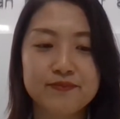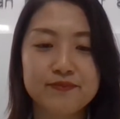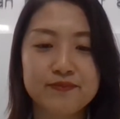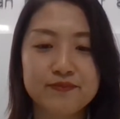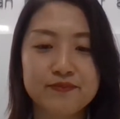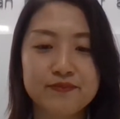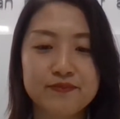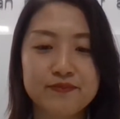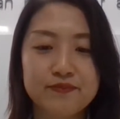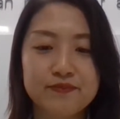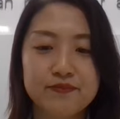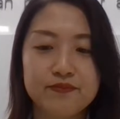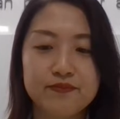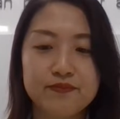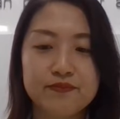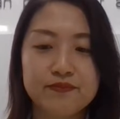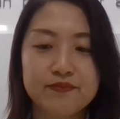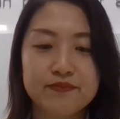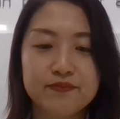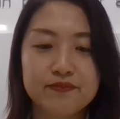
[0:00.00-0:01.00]

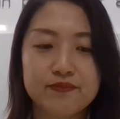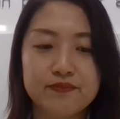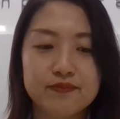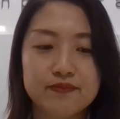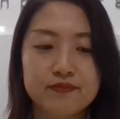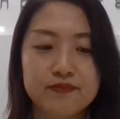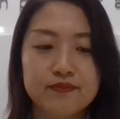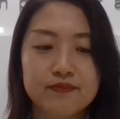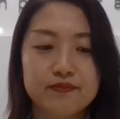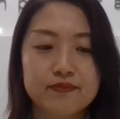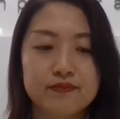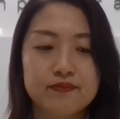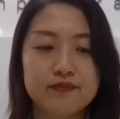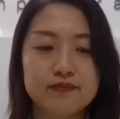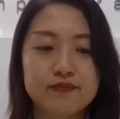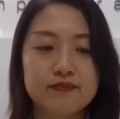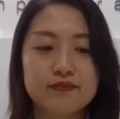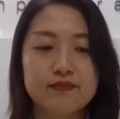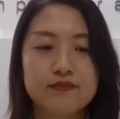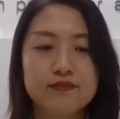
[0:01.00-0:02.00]

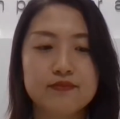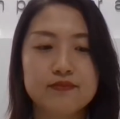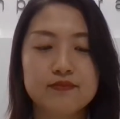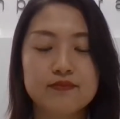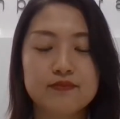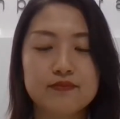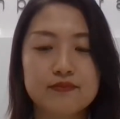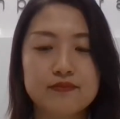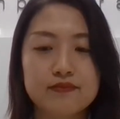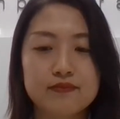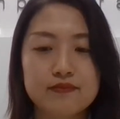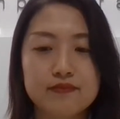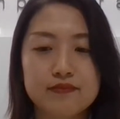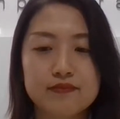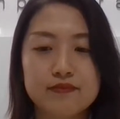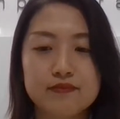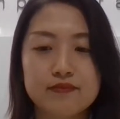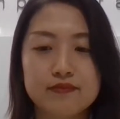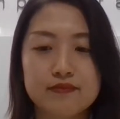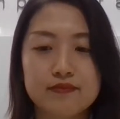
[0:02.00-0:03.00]

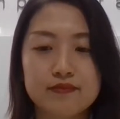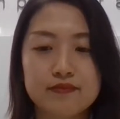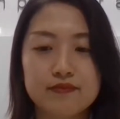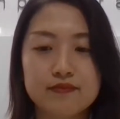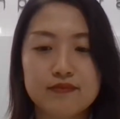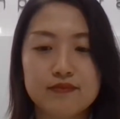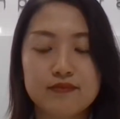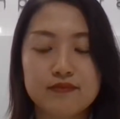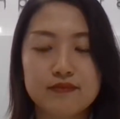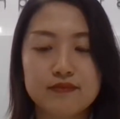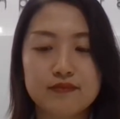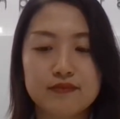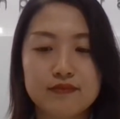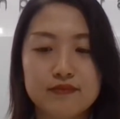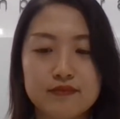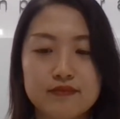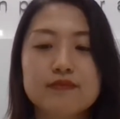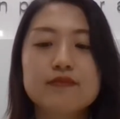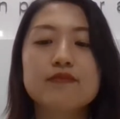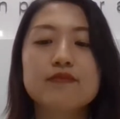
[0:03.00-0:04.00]

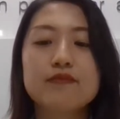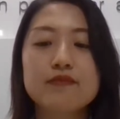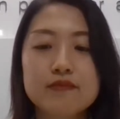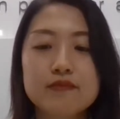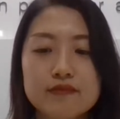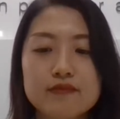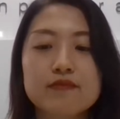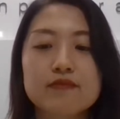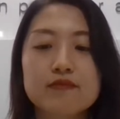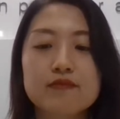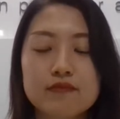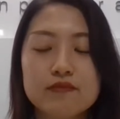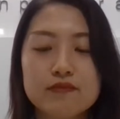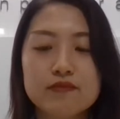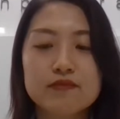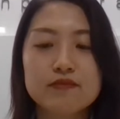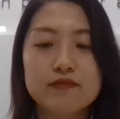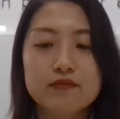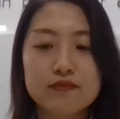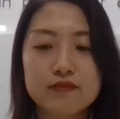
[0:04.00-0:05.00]

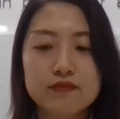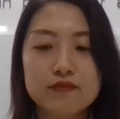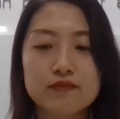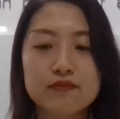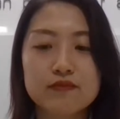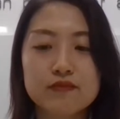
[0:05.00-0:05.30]
The person shown says nothing.